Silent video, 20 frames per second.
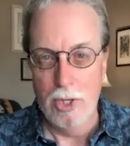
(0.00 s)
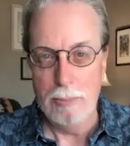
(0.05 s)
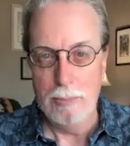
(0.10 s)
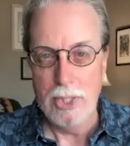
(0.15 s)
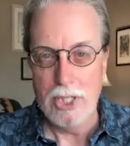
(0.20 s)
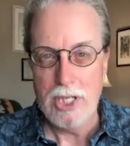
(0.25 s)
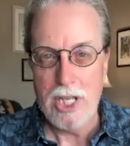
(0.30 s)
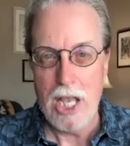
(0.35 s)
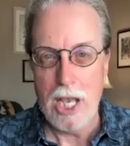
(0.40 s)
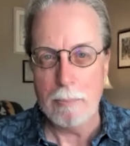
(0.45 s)
would have
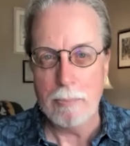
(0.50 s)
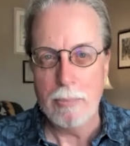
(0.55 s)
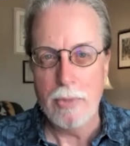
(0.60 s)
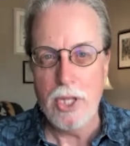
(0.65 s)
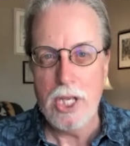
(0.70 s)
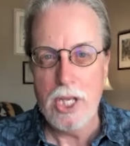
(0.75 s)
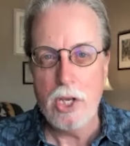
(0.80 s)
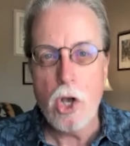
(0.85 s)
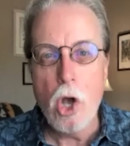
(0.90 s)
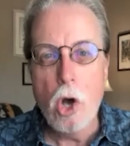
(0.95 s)
been kept,
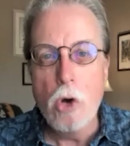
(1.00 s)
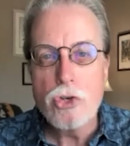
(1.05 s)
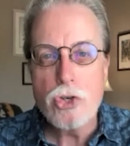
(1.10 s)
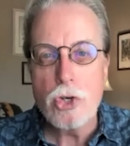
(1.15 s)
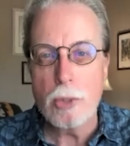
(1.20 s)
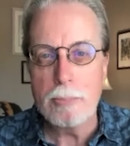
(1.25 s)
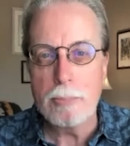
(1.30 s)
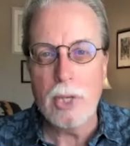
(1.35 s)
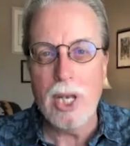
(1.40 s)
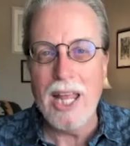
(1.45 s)
the
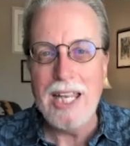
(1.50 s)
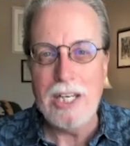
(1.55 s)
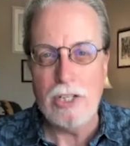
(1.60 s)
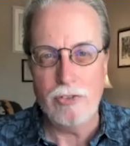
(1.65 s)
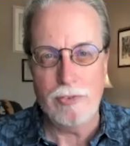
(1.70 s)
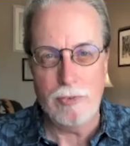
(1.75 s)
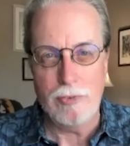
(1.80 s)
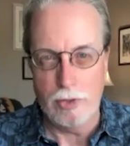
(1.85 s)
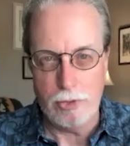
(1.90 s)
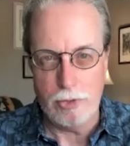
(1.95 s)
kosher
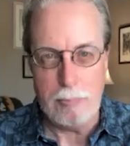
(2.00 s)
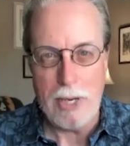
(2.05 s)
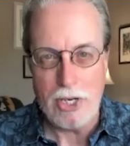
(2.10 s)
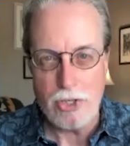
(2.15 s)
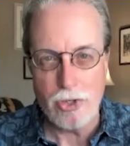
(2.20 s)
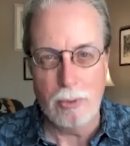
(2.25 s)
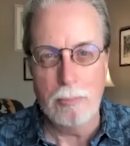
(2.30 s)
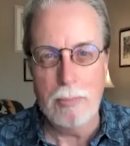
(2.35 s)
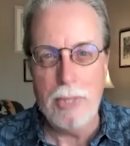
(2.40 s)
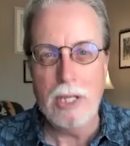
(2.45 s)
plates for
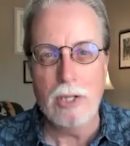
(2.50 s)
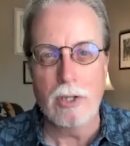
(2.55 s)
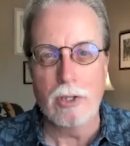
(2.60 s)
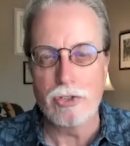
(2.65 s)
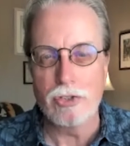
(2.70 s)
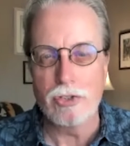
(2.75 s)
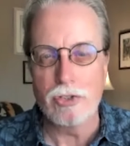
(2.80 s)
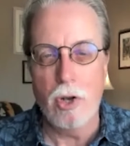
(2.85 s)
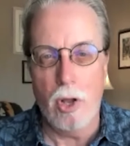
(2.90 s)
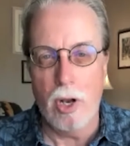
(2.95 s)
special
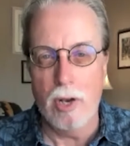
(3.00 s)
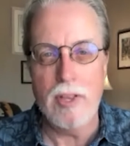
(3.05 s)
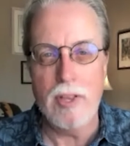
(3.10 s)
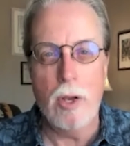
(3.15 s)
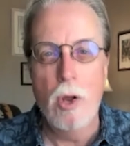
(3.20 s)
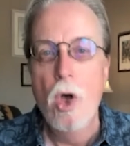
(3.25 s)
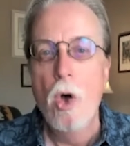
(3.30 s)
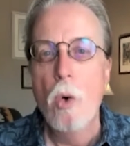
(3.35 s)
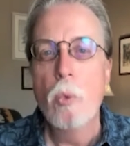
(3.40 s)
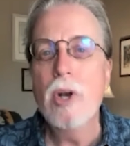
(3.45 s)
meals and all of
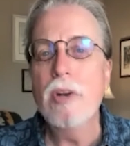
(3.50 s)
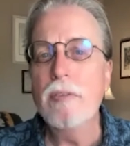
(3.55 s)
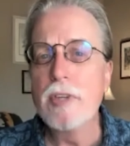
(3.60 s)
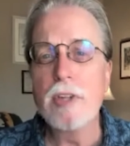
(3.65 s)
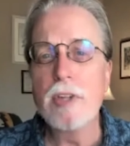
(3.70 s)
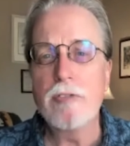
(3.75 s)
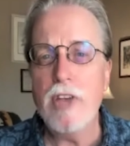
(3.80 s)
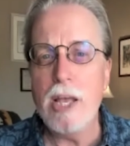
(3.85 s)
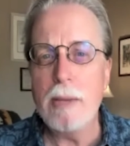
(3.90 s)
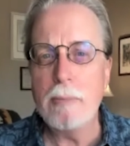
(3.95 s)
that. Whatever
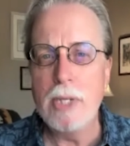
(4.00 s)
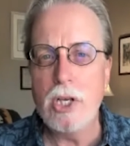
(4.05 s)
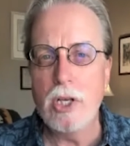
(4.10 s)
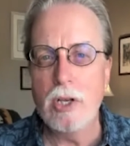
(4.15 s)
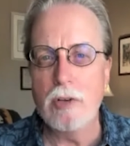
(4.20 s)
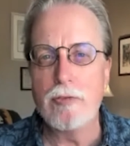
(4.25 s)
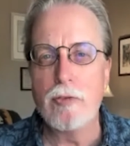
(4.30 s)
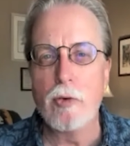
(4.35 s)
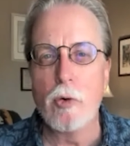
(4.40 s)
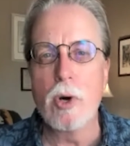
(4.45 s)
the family
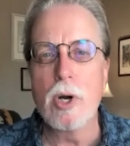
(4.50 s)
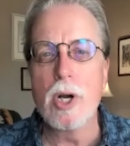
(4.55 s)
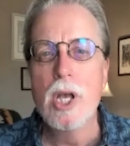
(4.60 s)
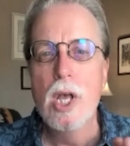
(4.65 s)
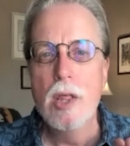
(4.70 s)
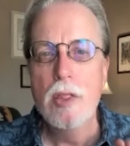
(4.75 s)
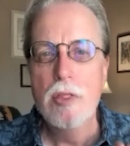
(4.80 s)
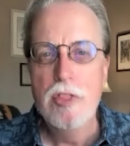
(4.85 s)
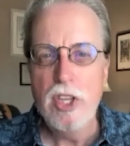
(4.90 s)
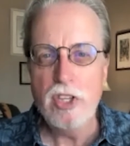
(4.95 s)
could
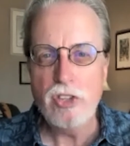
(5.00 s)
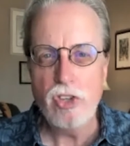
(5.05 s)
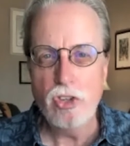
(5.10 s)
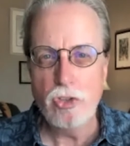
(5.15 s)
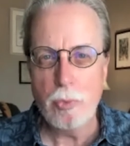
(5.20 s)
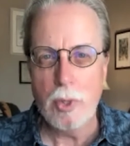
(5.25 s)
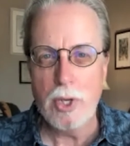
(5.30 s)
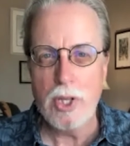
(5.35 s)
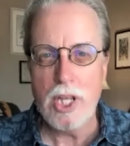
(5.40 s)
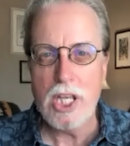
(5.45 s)
afford, this
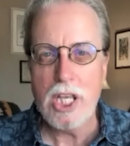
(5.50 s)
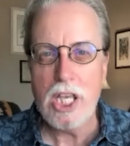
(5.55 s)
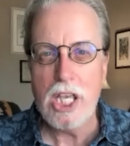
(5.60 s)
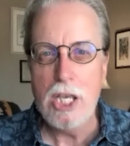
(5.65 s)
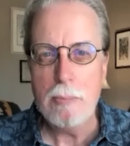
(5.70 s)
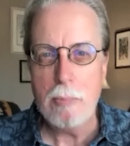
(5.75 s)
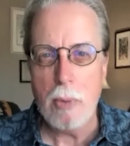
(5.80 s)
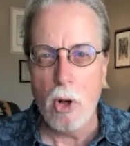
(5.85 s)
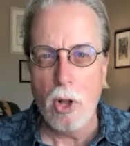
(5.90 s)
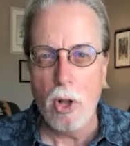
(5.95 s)
is where they
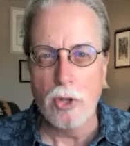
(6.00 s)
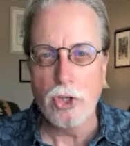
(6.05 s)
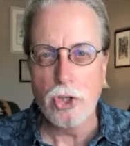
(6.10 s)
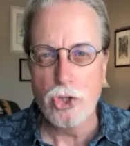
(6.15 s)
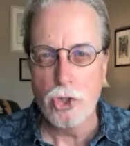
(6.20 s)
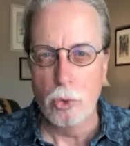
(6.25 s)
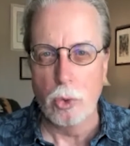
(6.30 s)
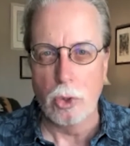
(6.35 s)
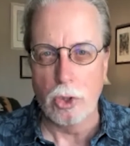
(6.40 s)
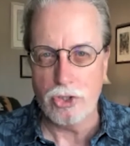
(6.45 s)
keep all the
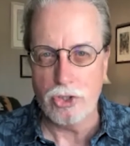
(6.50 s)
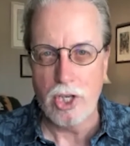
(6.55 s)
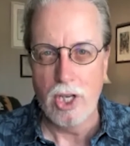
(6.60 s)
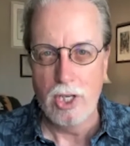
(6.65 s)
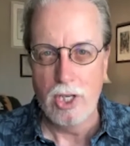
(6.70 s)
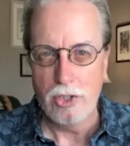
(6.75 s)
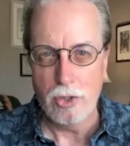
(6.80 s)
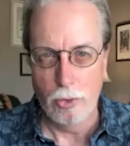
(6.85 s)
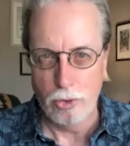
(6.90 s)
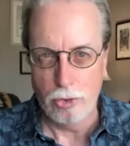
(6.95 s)

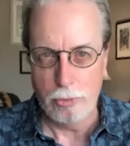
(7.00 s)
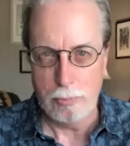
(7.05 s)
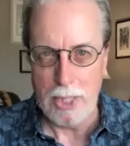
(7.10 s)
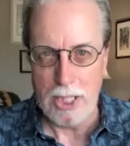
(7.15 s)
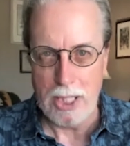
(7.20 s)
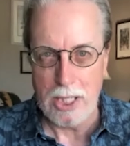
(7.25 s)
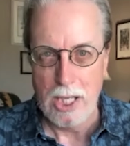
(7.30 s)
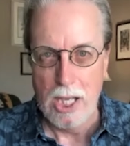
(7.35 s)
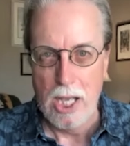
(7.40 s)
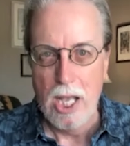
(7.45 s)
jewels, so to
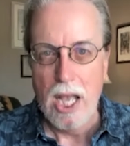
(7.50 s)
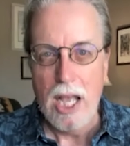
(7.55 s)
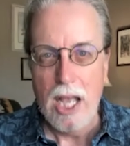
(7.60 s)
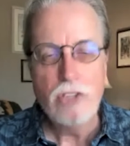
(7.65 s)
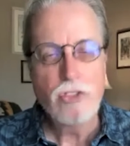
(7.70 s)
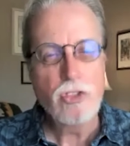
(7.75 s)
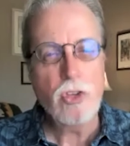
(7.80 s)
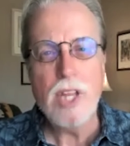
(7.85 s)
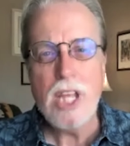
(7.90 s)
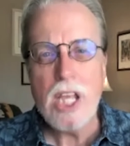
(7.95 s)
speak.
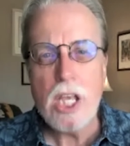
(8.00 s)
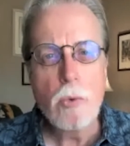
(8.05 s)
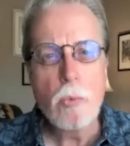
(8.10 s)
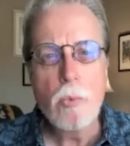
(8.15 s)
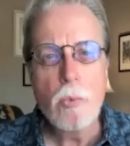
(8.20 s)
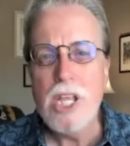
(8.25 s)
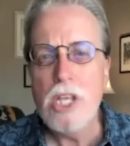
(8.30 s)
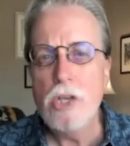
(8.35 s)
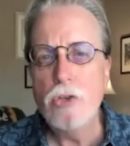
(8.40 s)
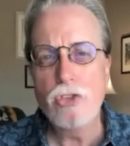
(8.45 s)
And so they could
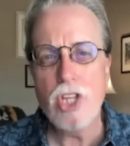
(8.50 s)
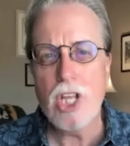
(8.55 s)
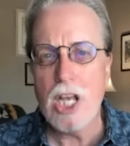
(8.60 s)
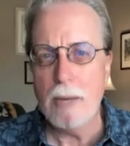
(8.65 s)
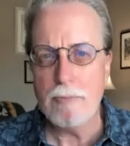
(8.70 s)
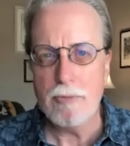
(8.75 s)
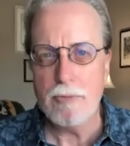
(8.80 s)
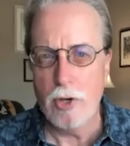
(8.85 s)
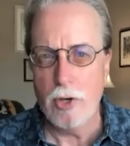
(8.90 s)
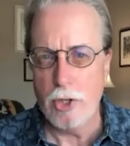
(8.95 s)
reuse the
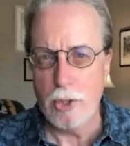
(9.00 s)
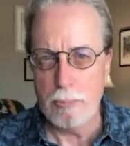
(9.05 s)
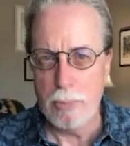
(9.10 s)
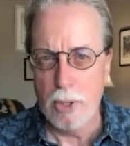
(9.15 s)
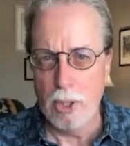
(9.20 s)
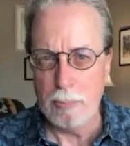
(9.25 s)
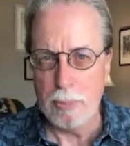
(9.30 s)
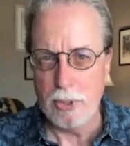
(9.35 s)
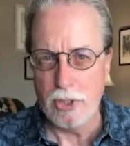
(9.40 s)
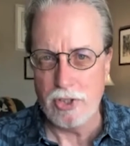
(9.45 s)
cup for other
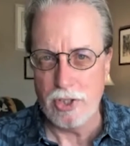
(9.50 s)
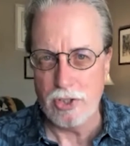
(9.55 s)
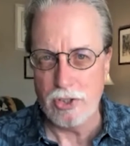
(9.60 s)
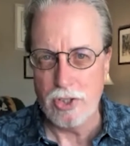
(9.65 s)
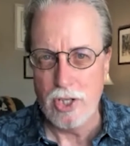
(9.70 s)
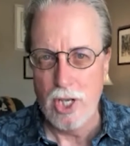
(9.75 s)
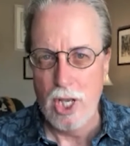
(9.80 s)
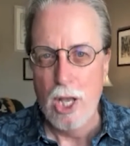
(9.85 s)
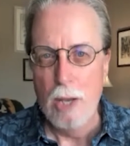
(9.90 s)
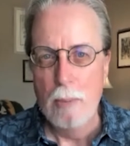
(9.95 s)

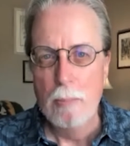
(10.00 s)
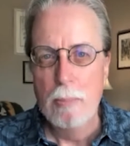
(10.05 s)
purposes.